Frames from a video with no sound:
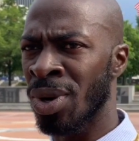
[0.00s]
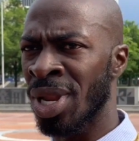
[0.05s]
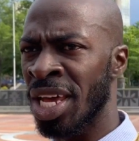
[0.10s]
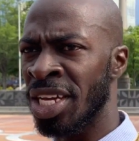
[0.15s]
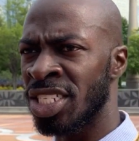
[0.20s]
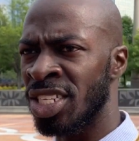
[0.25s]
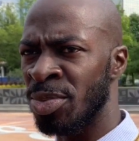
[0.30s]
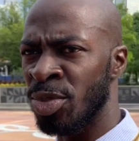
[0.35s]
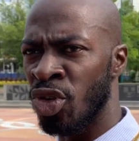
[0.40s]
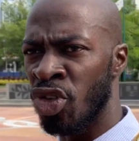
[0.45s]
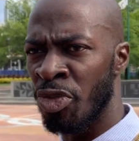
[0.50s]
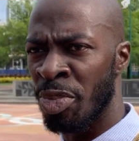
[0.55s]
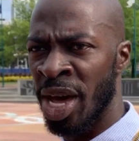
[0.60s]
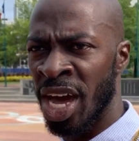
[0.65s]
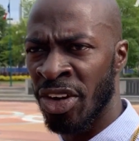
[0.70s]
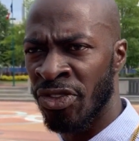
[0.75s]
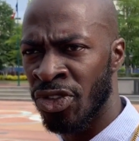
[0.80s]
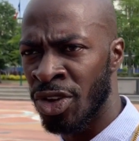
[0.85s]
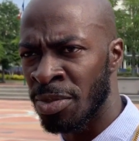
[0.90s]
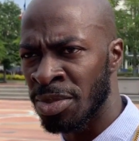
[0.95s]
like she moved
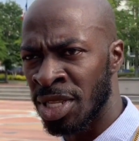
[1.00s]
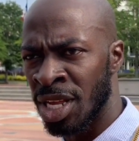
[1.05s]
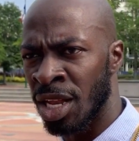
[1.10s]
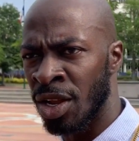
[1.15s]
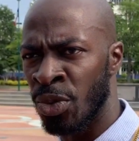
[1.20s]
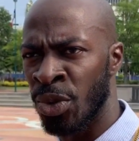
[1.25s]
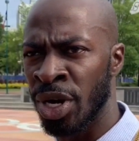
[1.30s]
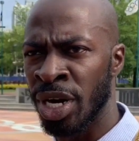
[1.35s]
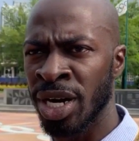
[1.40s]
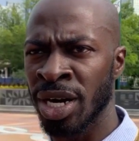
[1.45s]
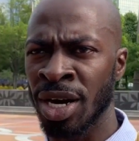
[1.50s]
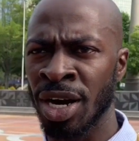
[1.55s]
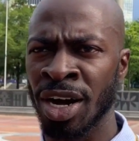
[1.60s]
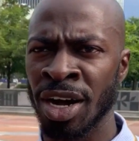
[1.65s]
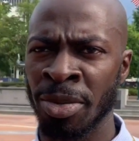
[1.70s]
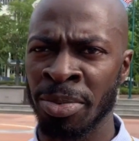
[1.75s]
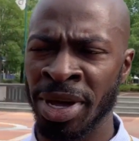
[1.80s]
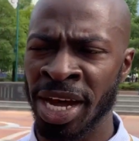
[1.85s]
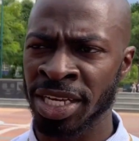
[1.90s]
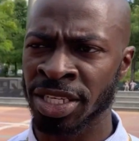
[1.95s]
back from Delaware
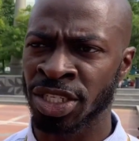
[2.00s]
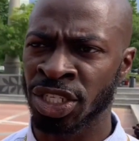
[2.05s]
back